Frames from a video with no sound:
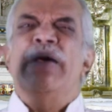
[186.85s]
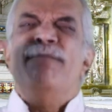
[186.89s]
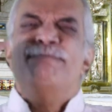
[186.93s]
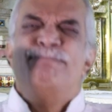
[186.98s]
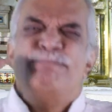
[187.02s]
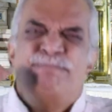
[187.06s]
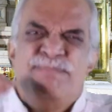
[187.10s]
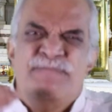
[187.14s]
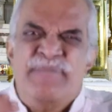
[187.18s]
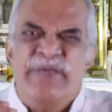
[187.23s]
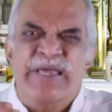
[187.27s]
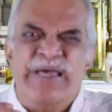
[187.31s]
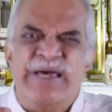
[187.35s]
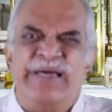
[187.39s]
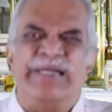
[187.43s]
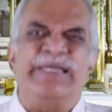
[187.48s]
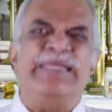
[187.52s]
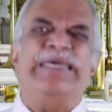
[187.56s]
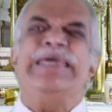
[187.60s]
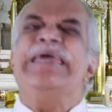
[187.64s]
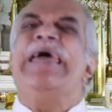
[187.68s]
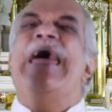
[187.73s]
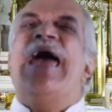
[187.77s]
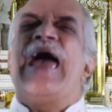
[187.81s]

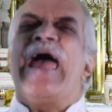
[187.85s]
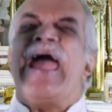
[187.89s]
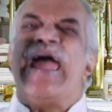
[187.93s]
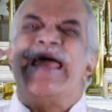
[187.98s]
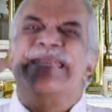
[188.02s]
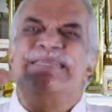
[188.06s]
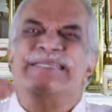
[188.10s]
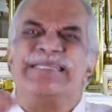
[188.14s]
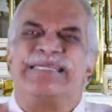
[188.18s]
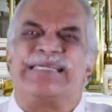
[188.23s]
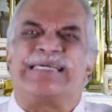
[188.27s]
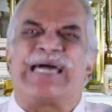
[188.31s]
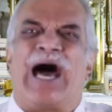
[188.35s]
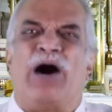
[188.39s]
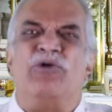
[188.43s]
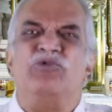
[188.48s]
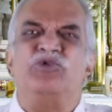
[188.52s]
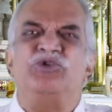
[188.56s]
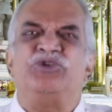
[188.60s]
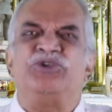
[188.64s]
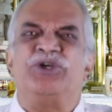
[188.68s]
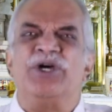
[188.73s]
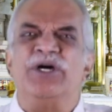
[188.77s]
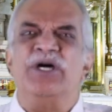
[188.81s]
merely
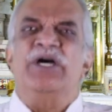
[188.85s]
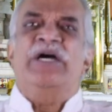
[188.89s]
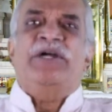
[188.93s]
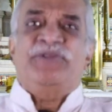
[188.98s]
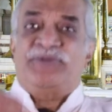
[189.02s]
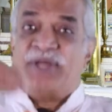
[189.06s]
encounter